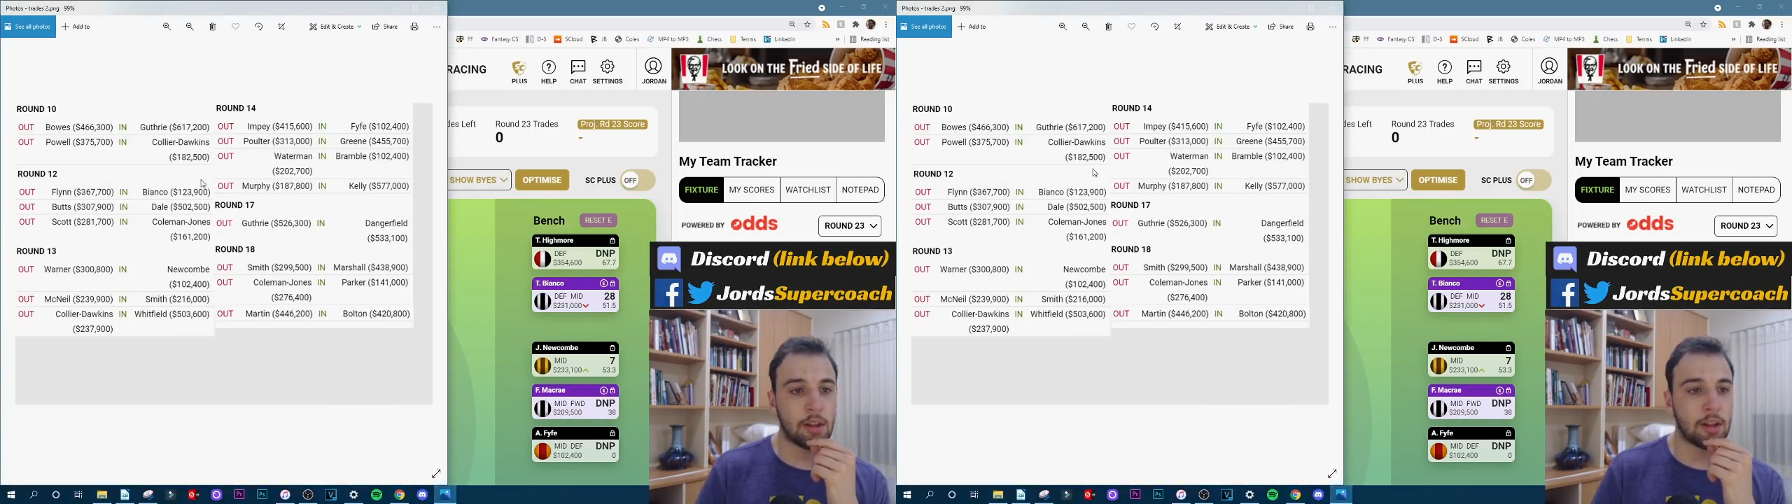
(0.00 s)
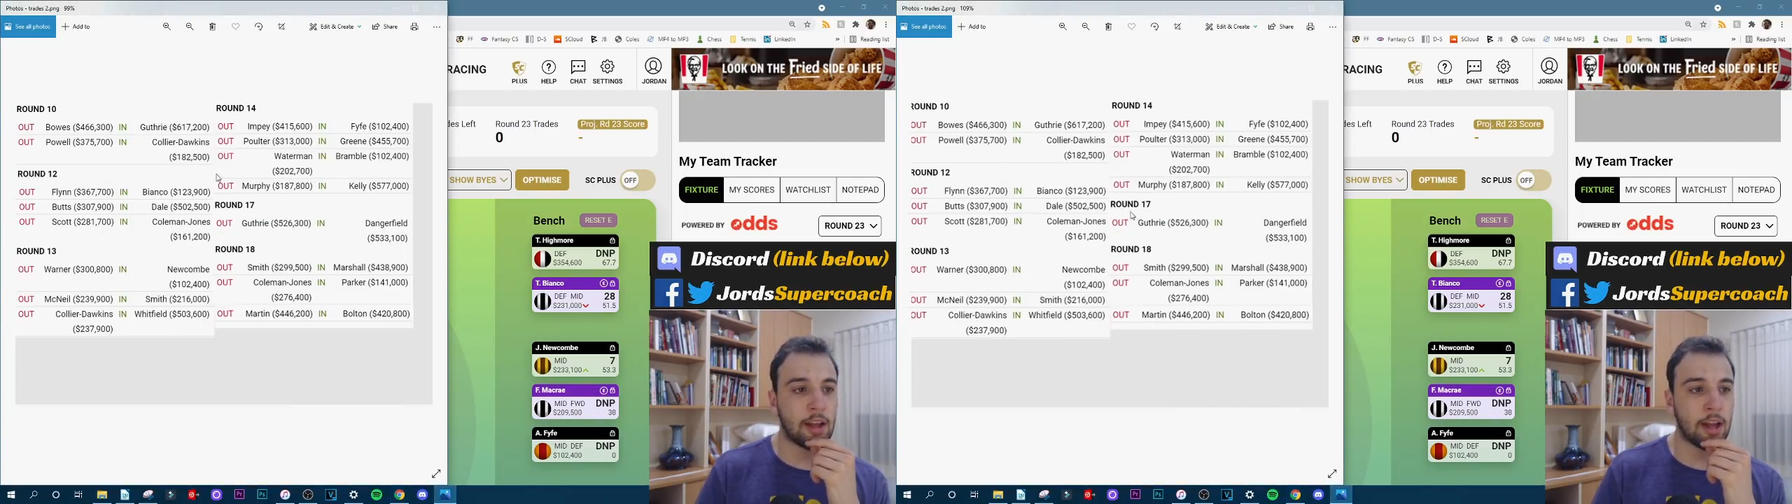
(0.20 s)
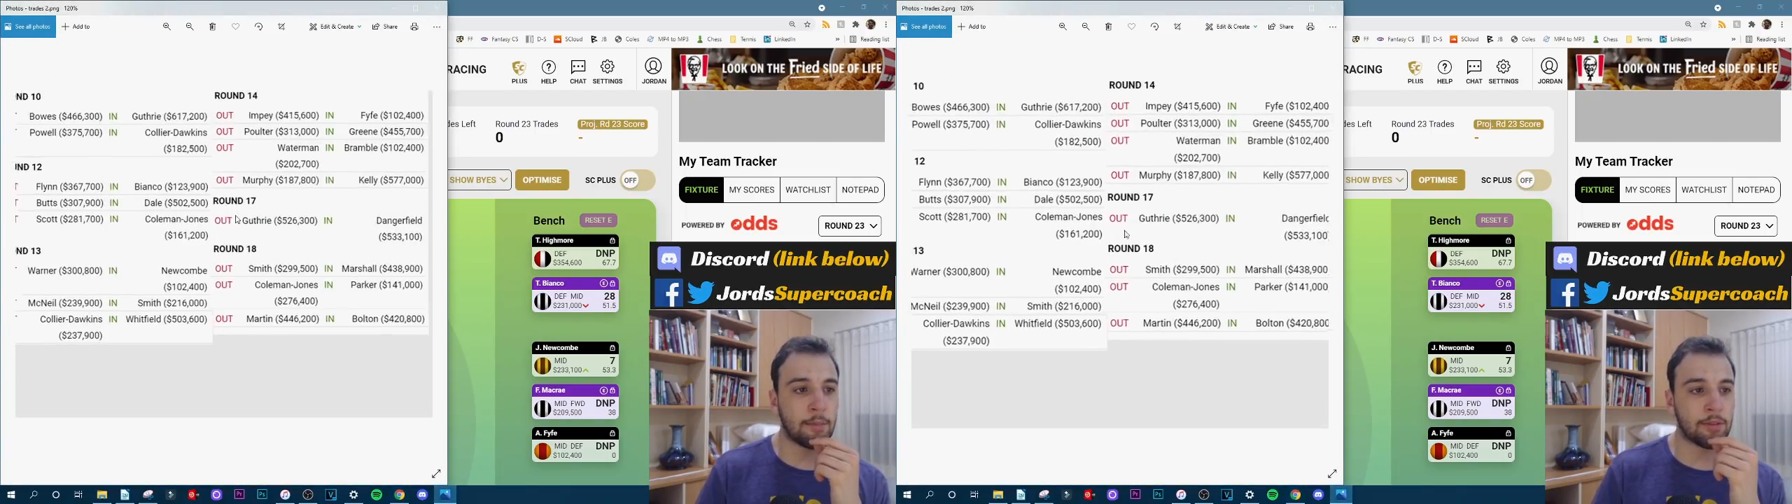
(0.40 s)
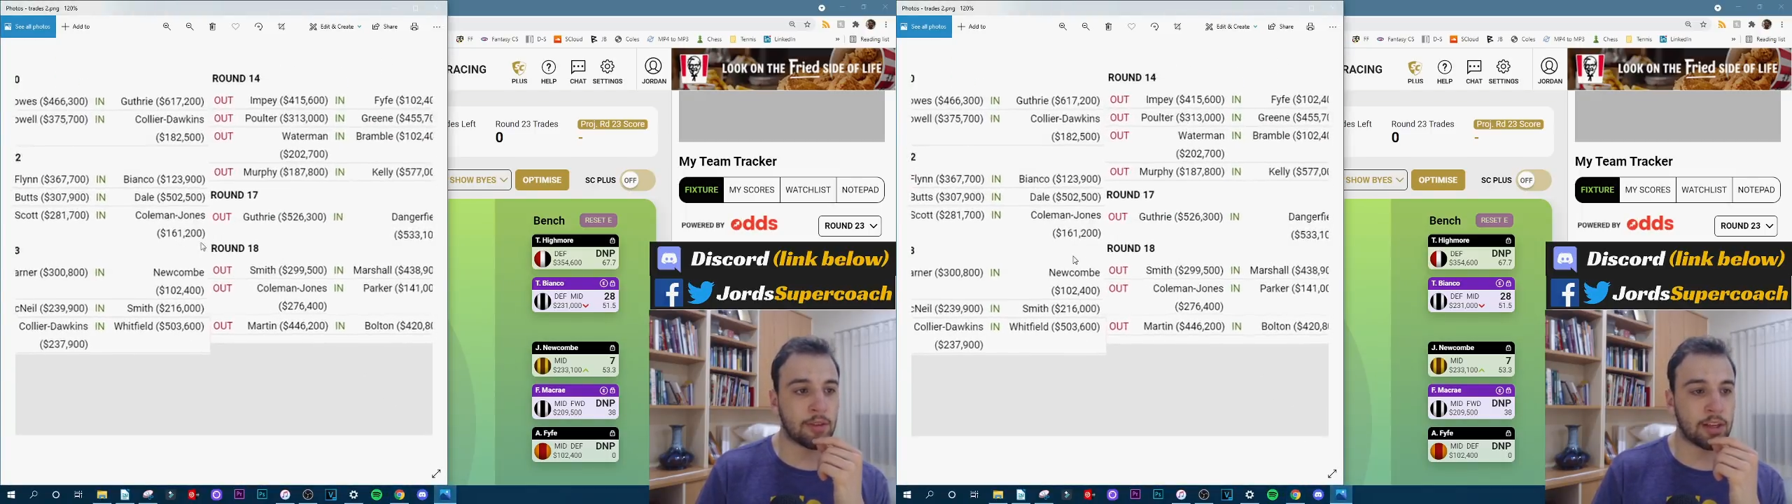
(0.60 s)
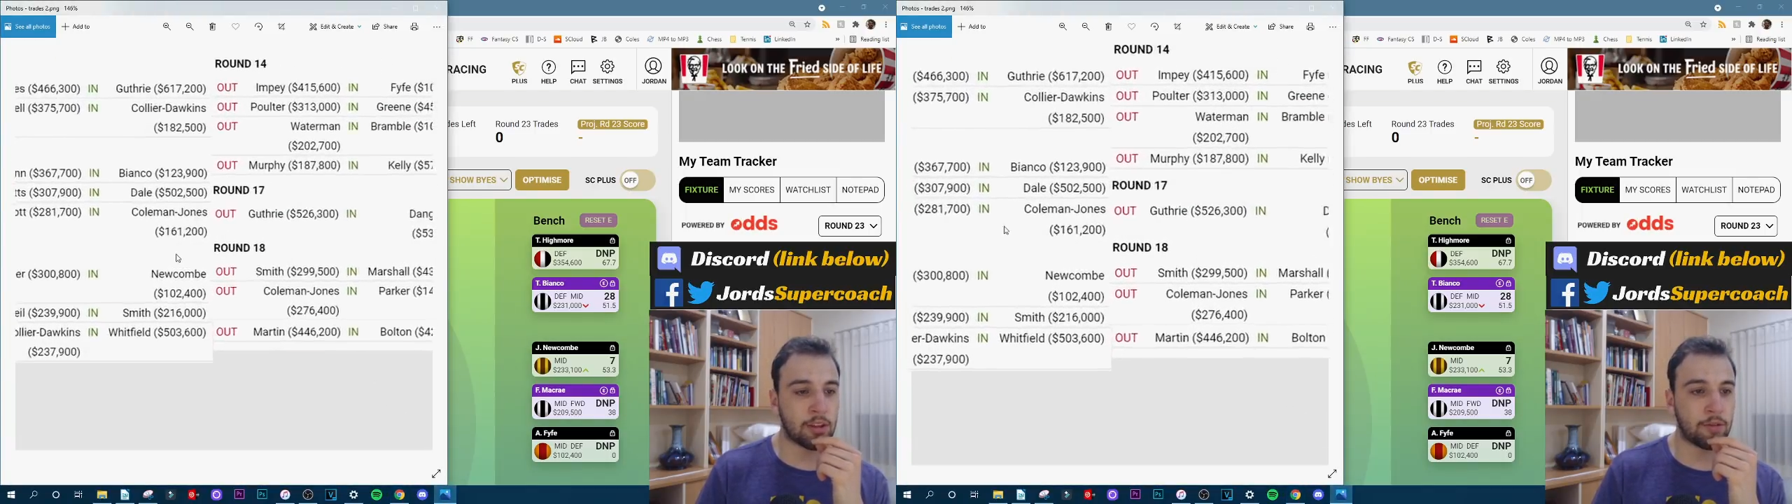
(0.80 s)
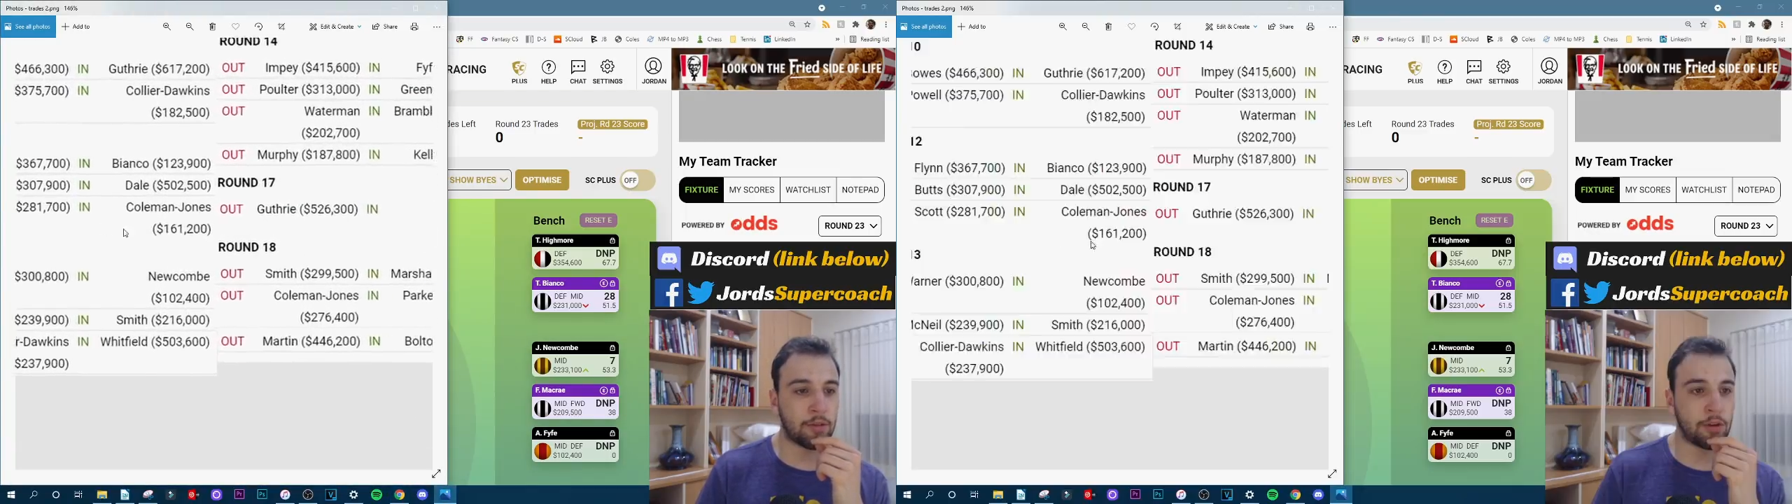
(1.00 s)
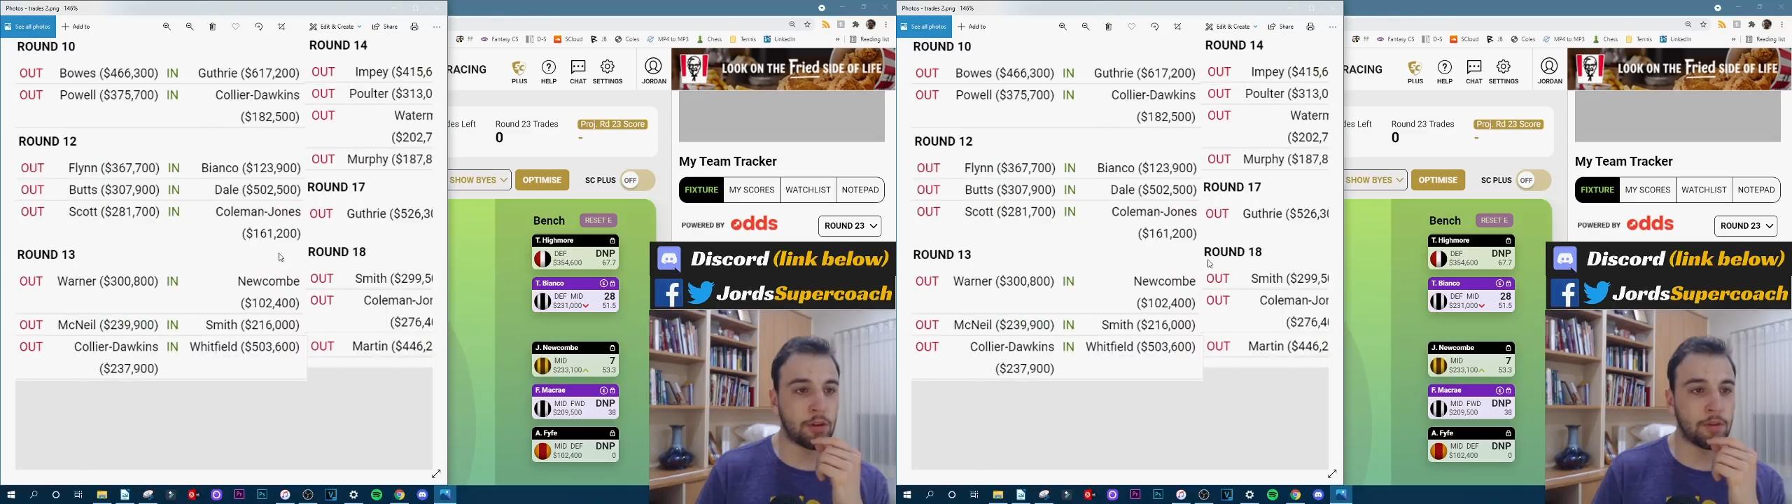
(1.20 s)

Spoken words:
So next few.